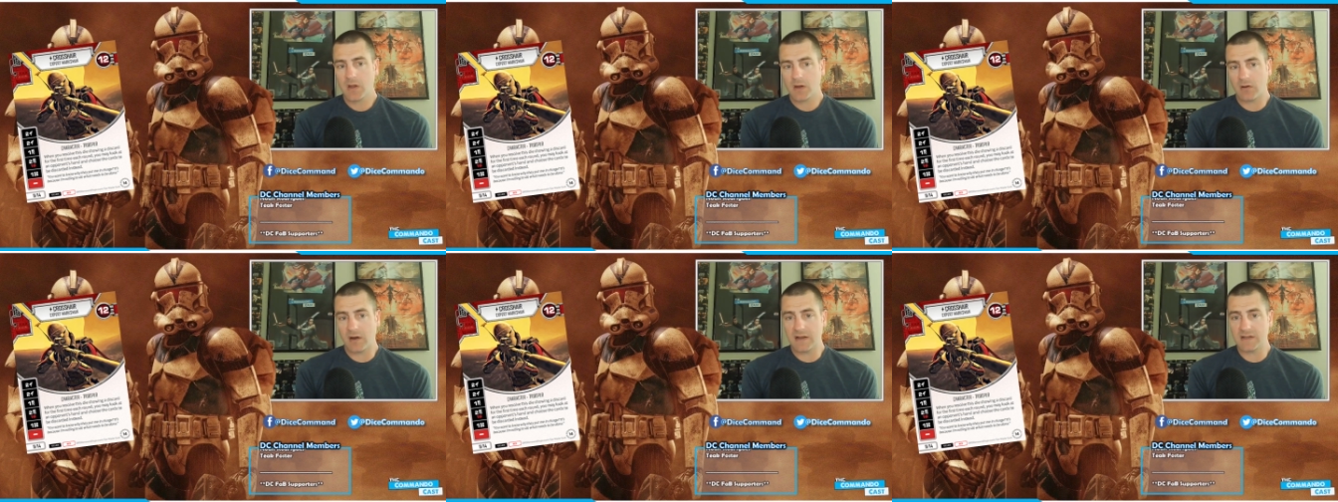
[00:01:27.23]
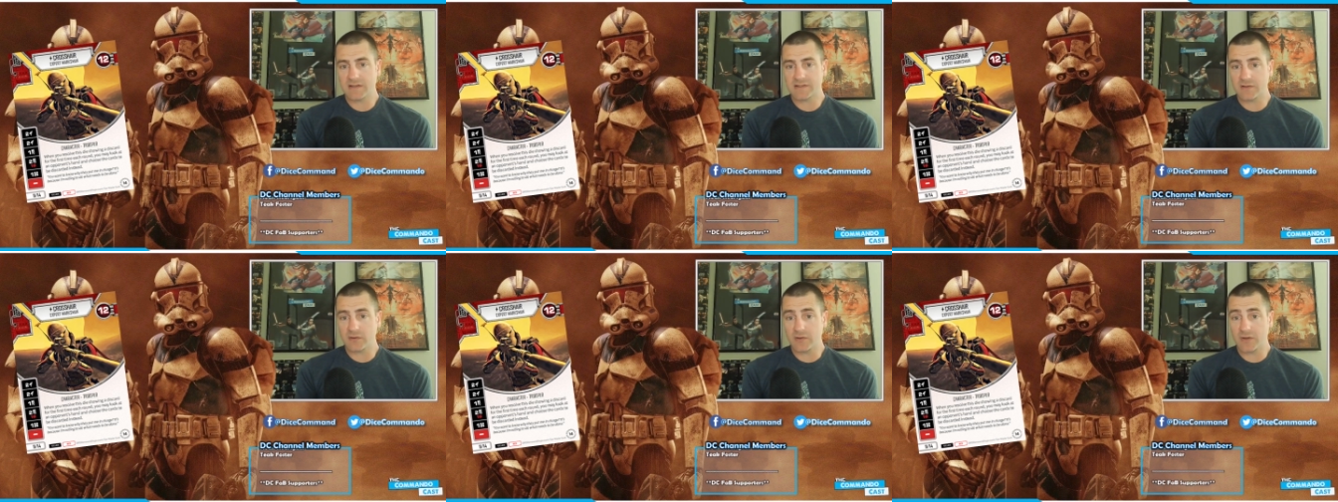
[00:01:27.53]

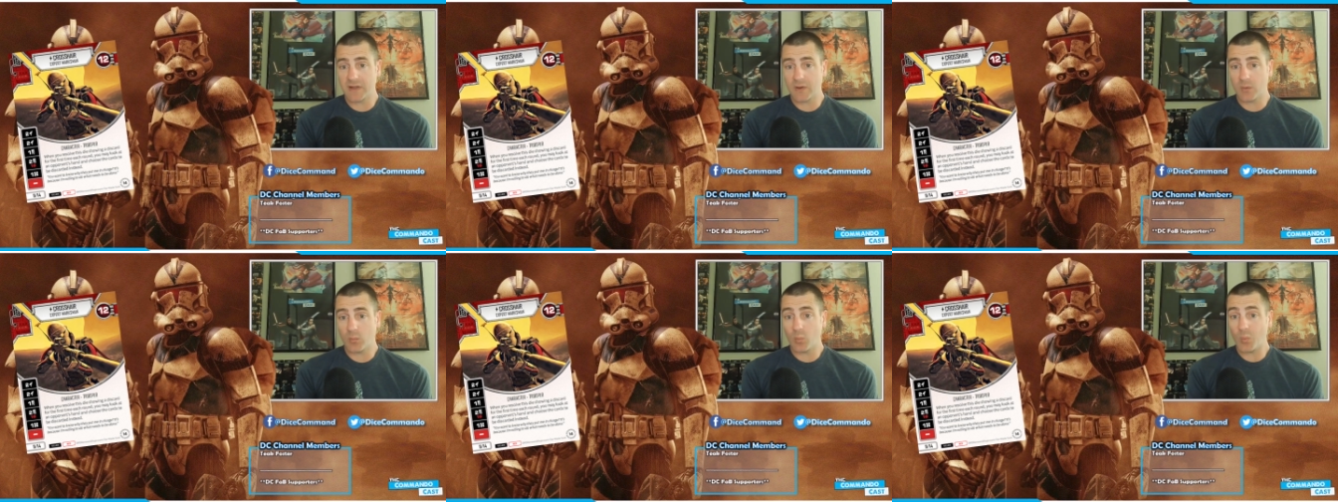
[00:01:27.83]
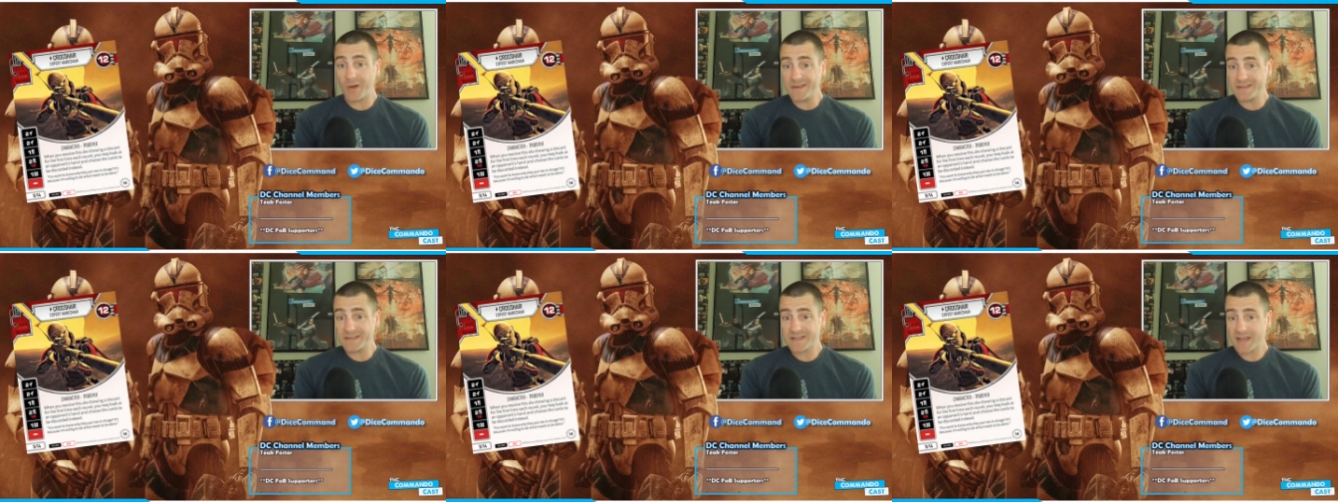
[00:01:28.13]
Right? So you get
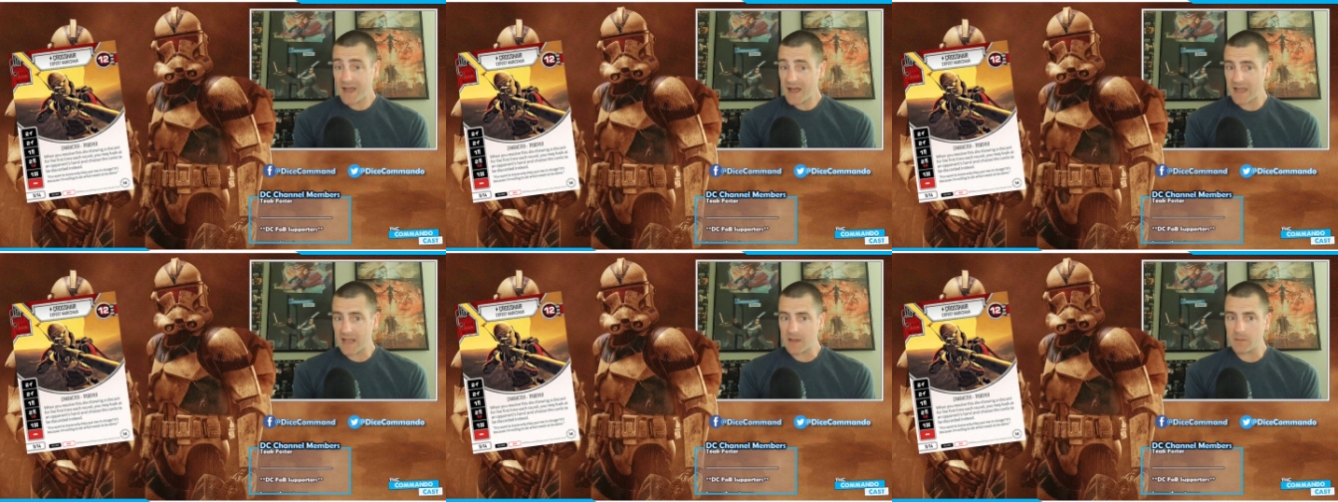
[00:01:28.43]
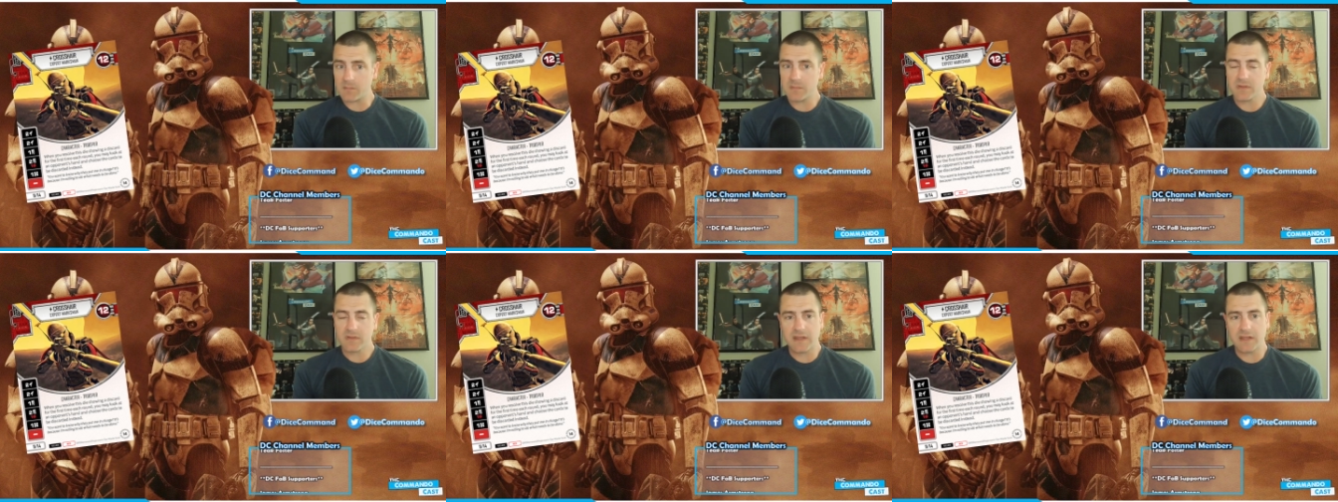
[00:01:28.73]
one
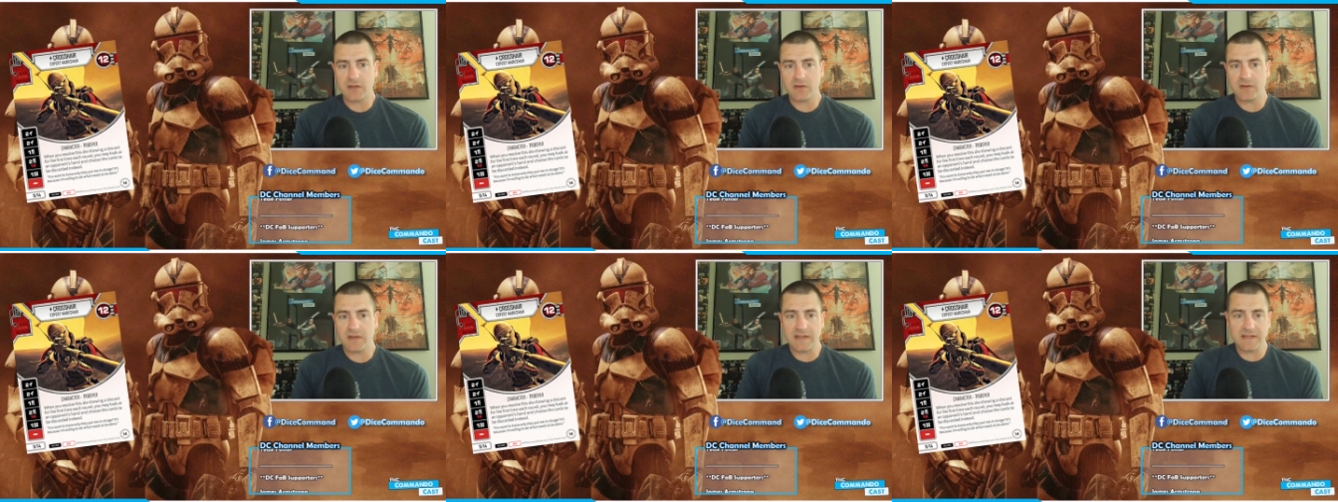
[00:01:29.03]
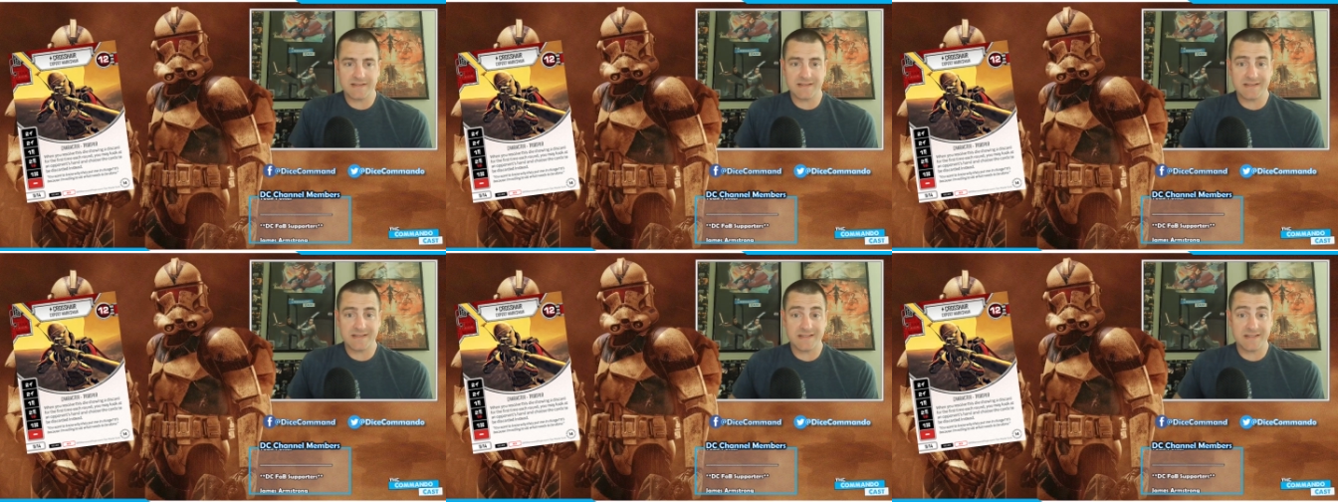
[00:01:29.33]
time that you
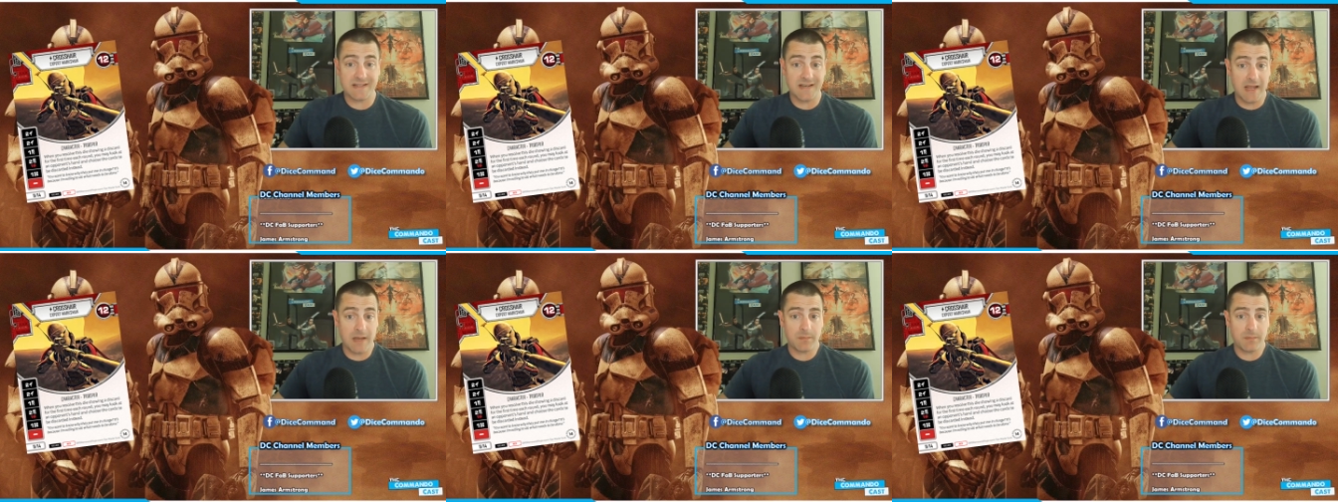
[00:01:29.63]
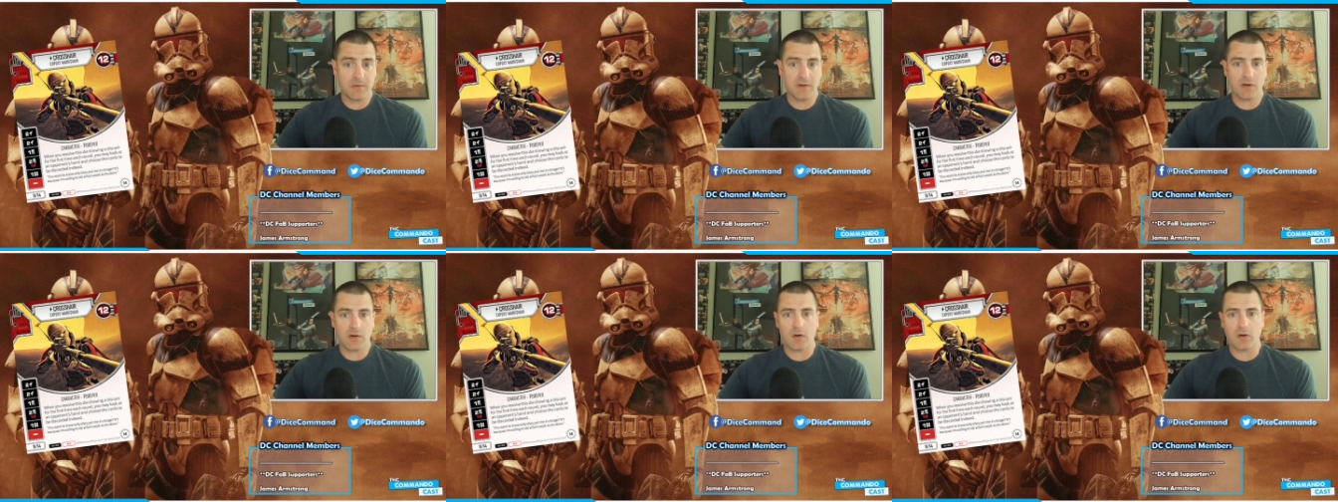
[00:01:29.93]
get to snipe
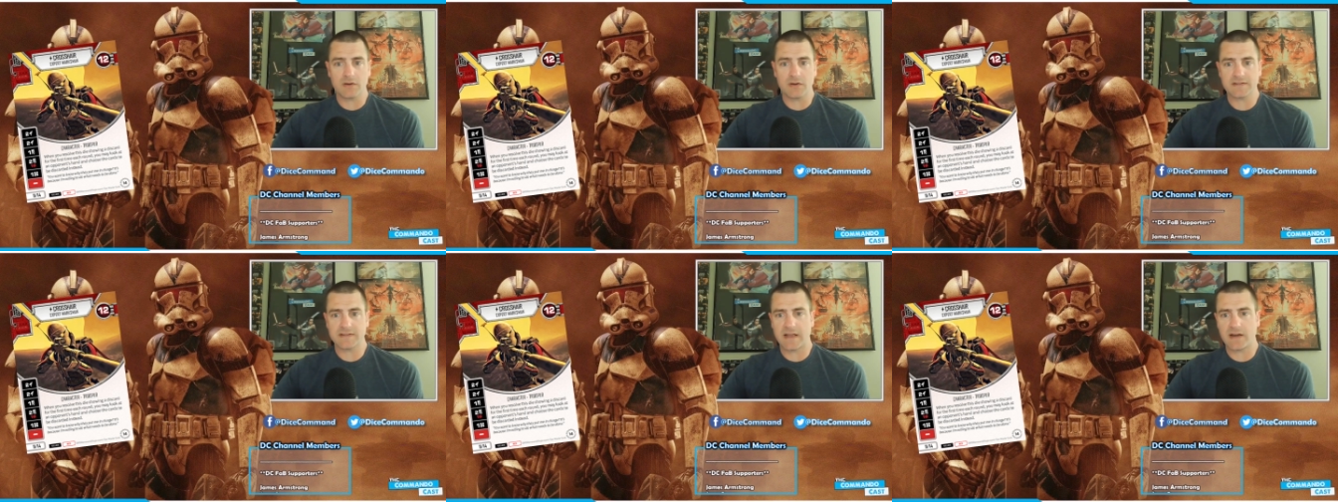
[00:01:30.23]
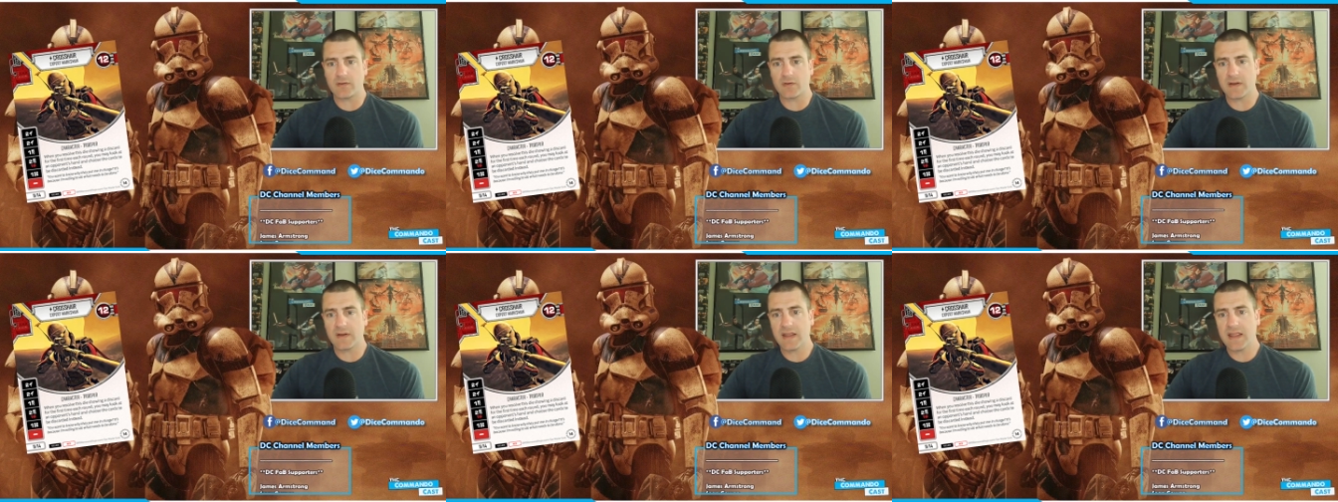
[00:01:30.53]
the cards out
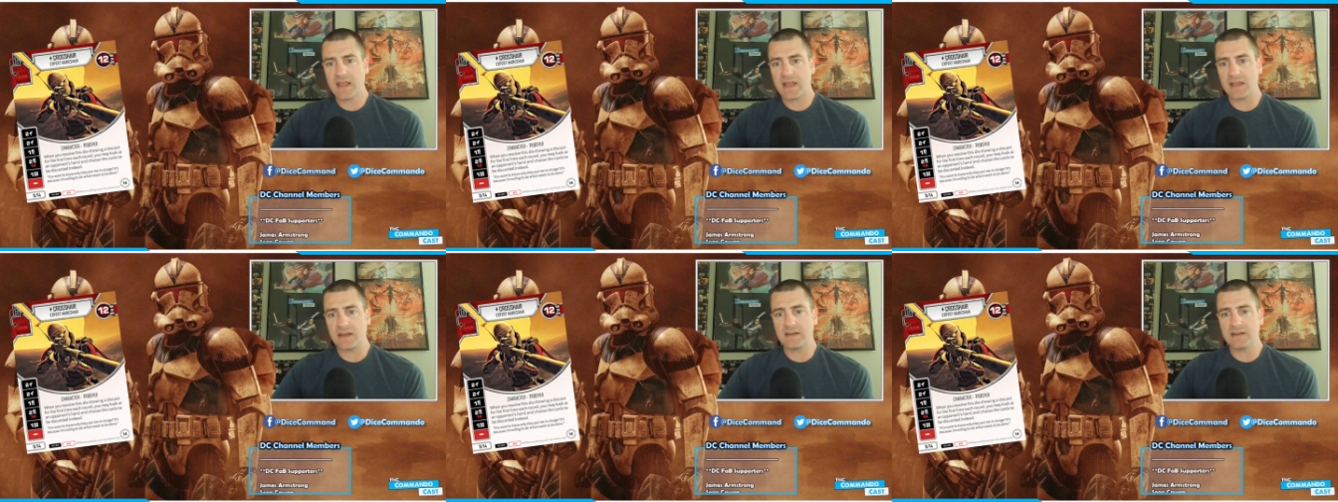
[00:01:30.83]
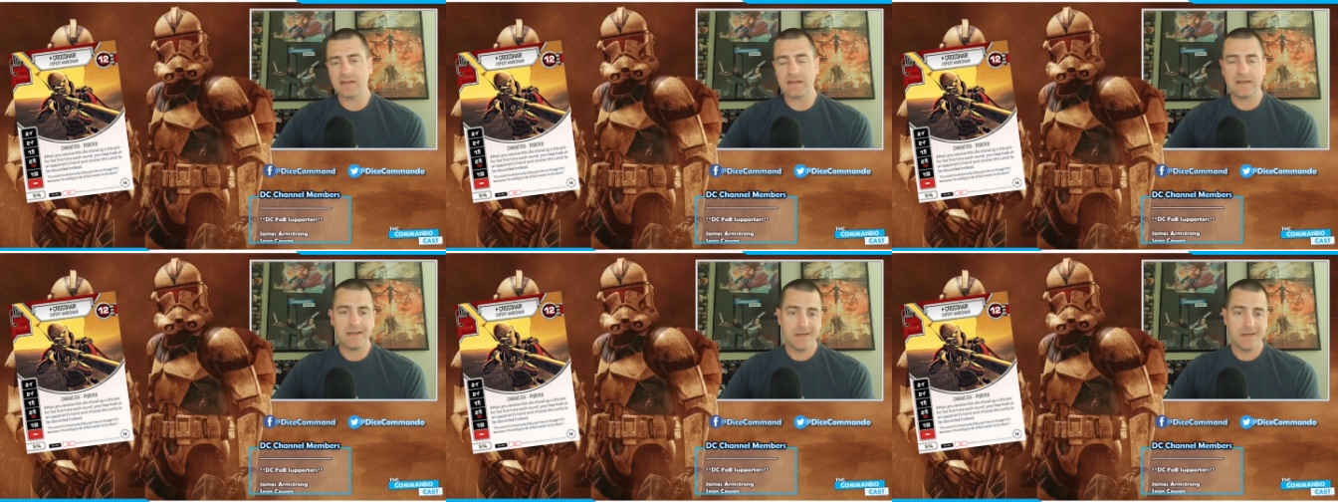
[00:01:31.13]
of their hand.